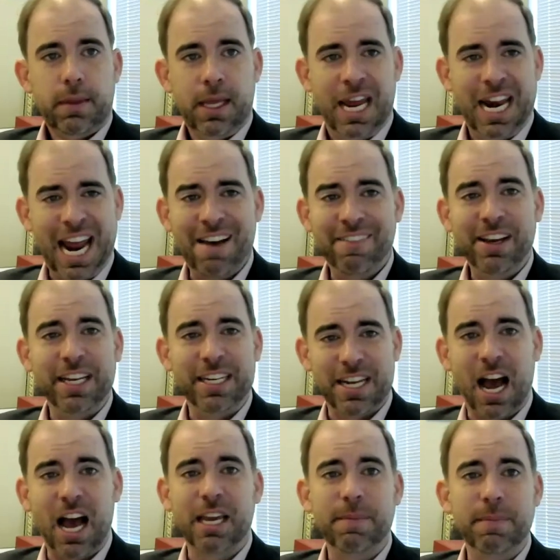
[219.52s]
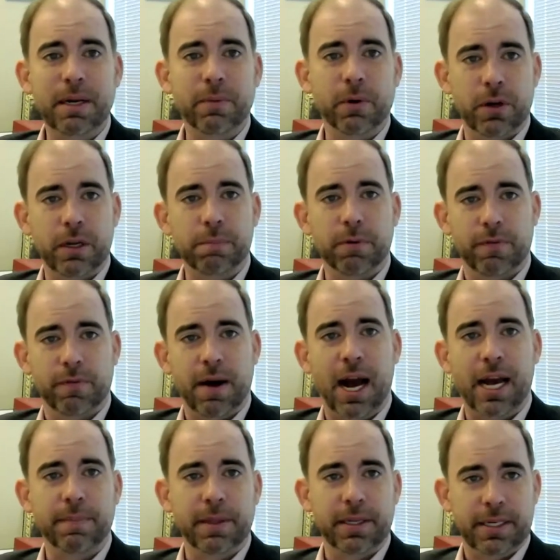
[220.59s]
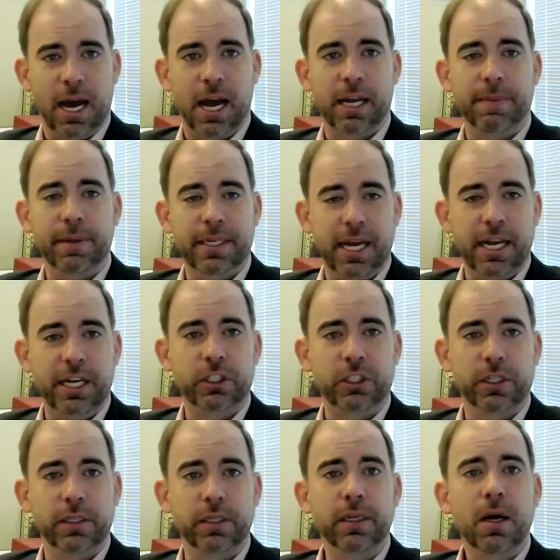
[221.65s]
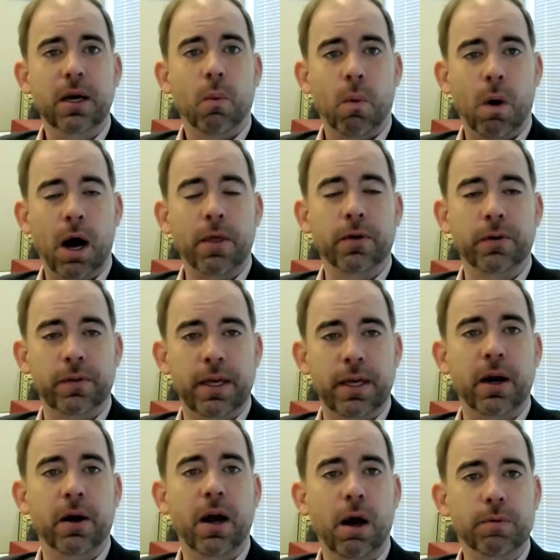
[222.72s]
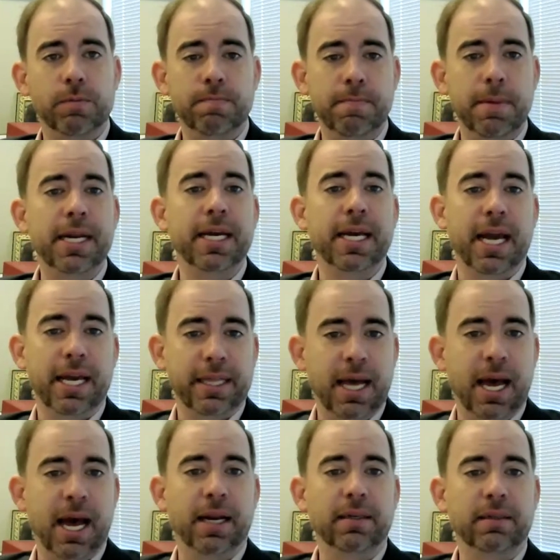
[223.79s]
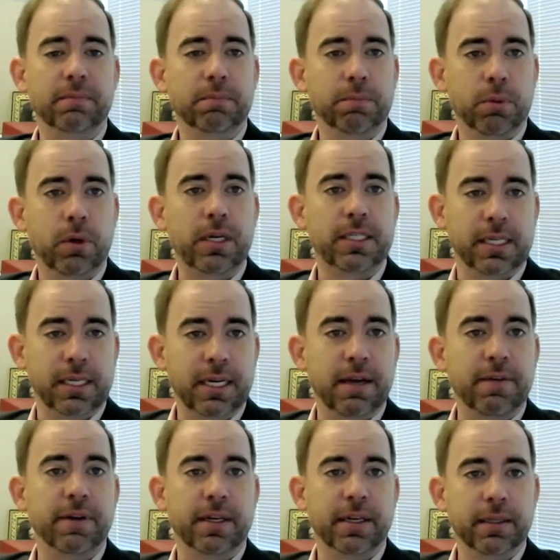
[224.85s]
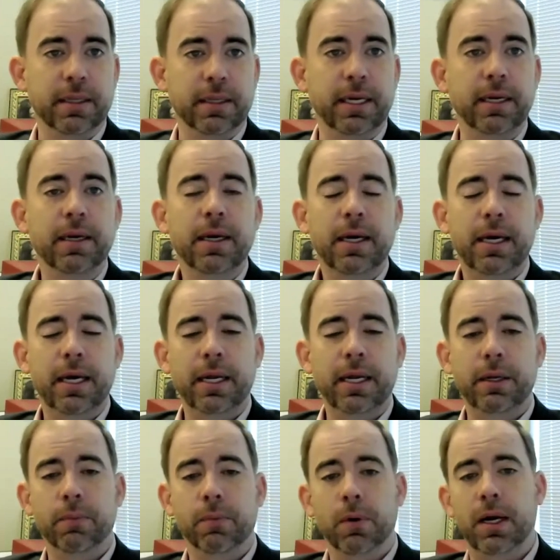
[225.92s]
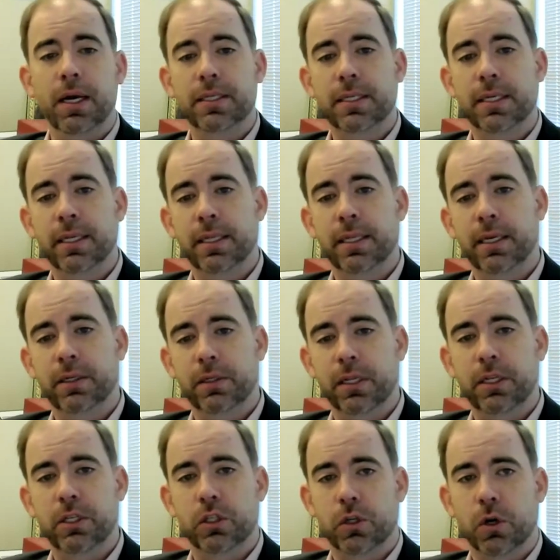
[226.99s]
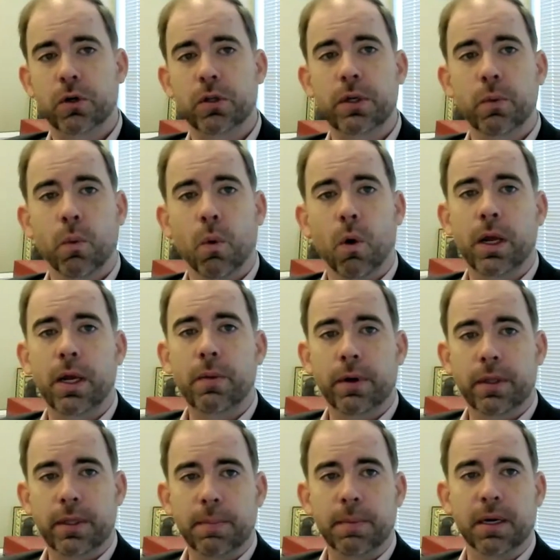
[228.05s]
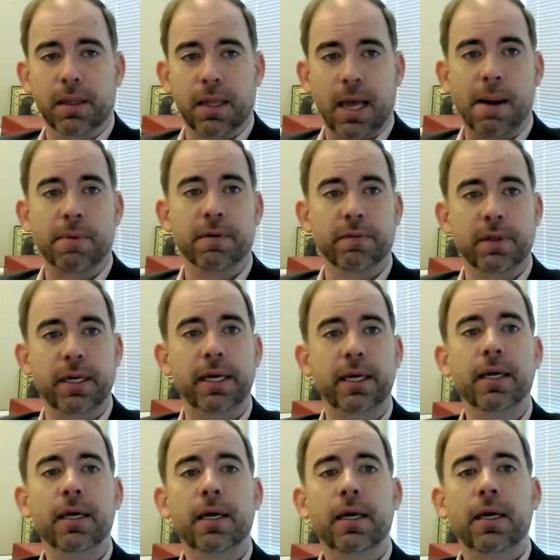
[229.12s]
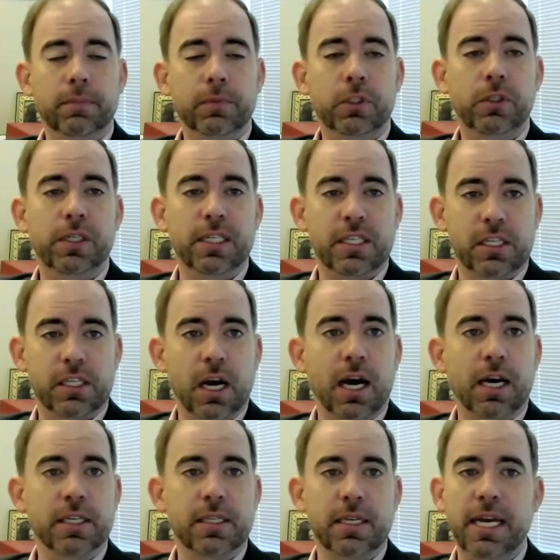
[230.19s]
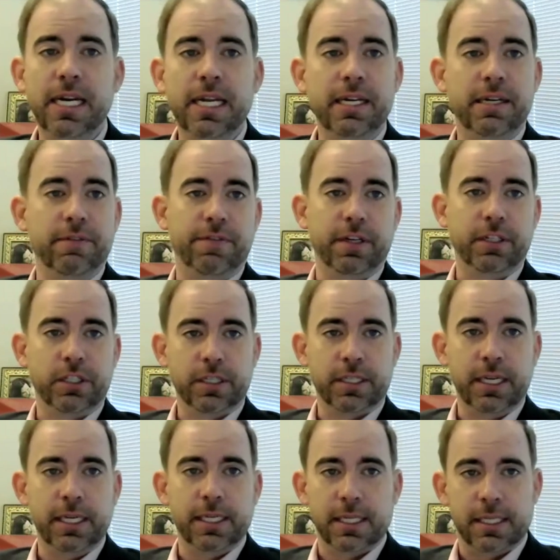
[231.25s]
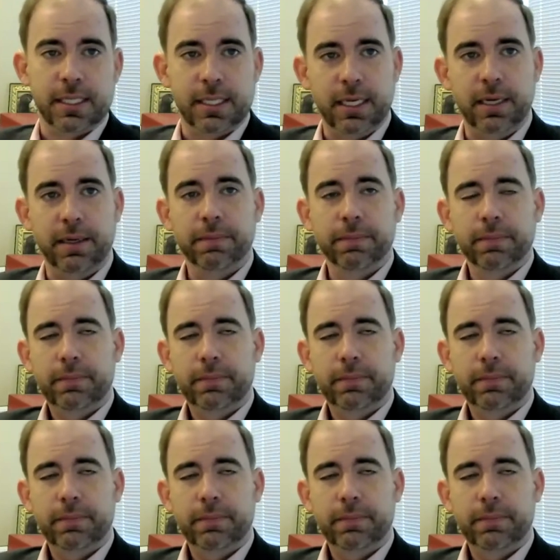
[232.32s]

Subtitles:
And having it documented where you can provide them the documentation while they're there helps mitigate that pretty significantly, any risk. And then certainly working with them collaboratively to discuss any deficiencies to see